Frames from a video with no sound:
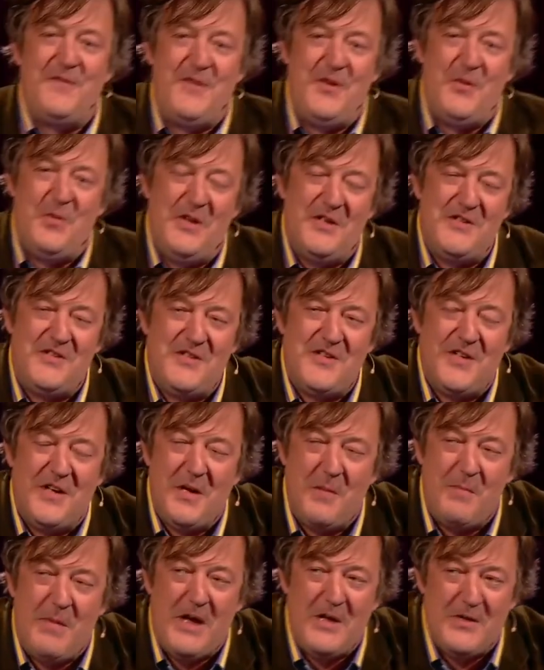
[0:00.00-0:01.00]
a few words to
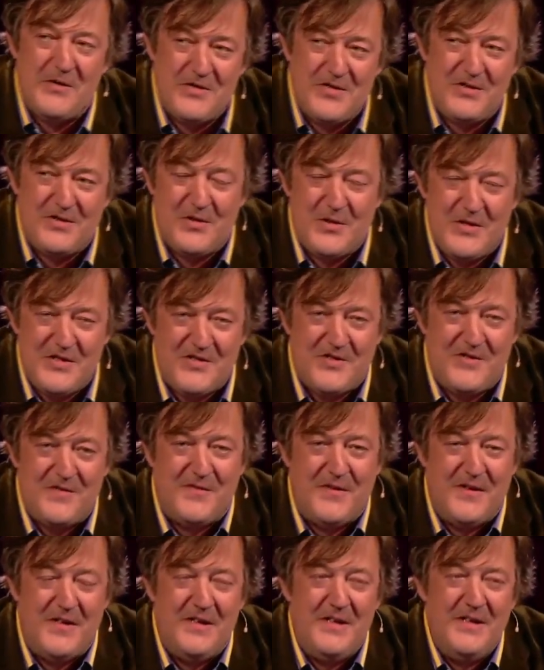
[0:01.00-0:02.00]
say about
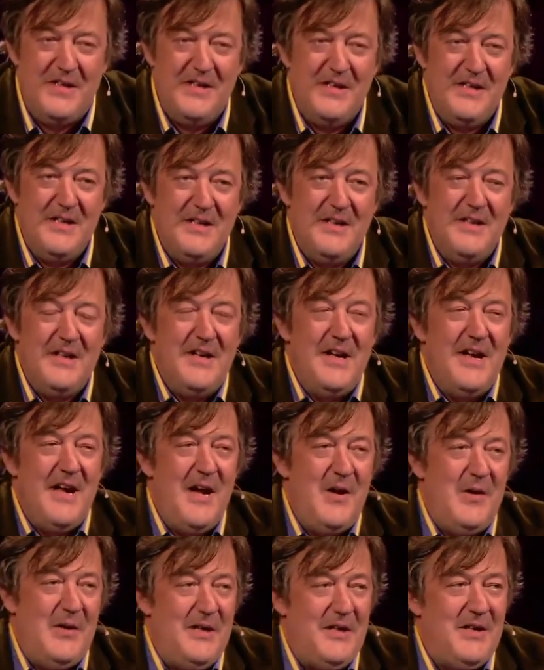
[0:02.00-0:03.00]
Christopher
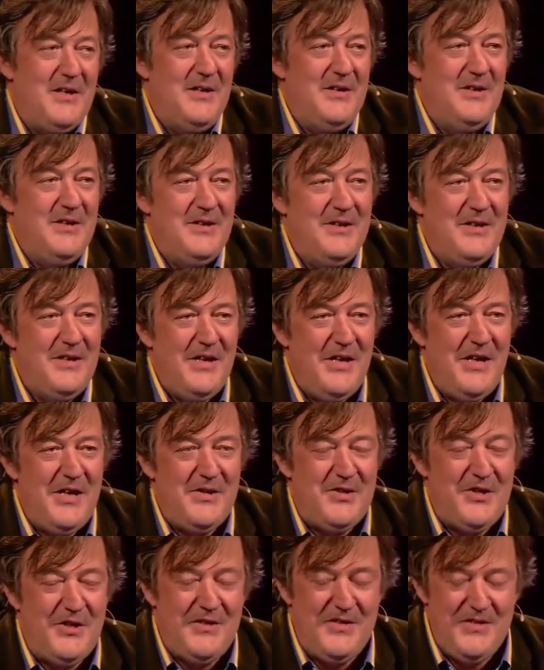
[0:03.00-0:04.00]
Eric
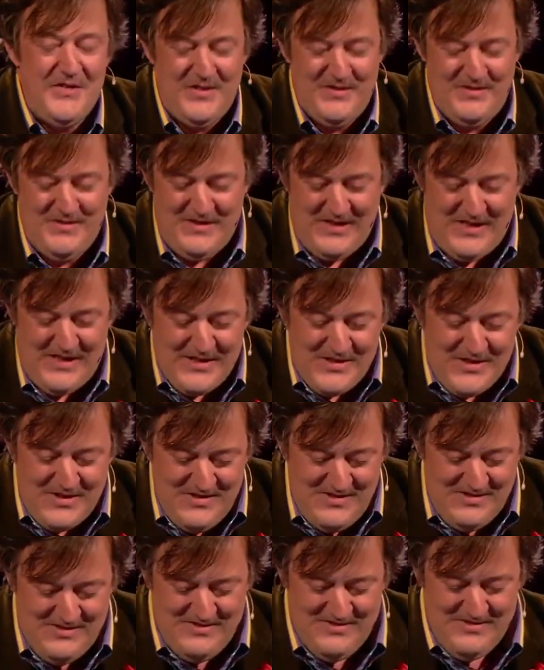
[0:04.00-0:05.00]
Hitchens.
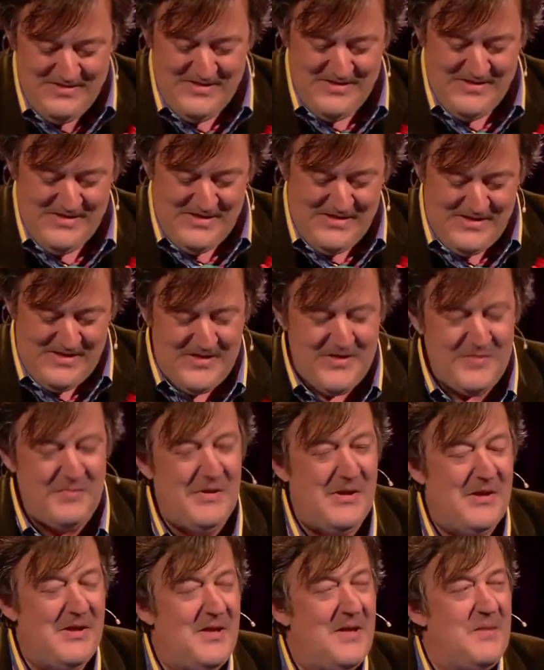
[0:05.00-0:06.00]
Yes, his
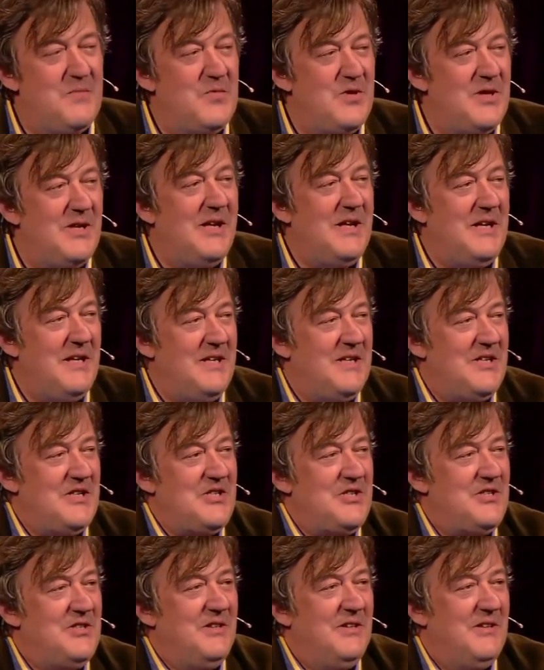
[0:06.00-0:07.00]
middle name really
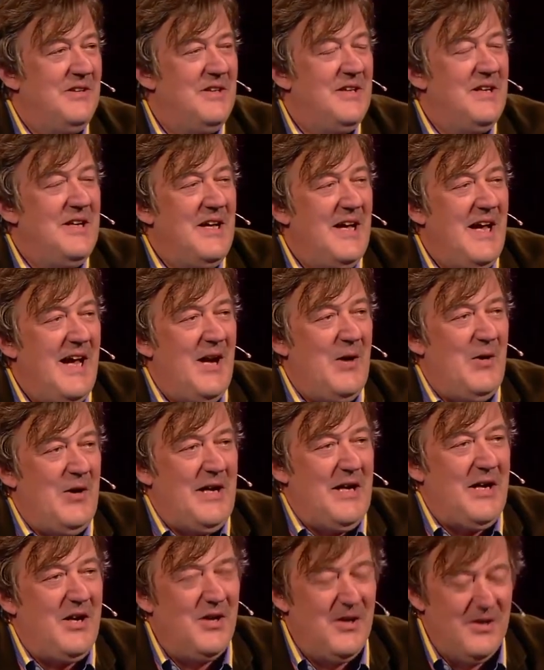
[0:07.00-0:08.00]
is
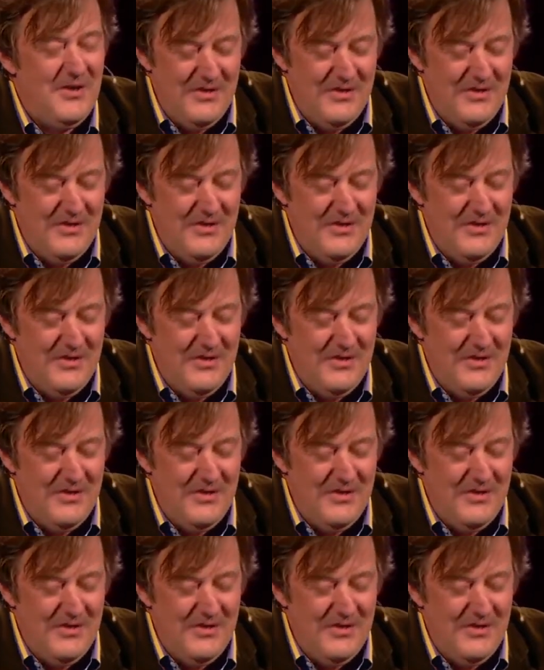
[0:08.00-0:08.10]
Eric.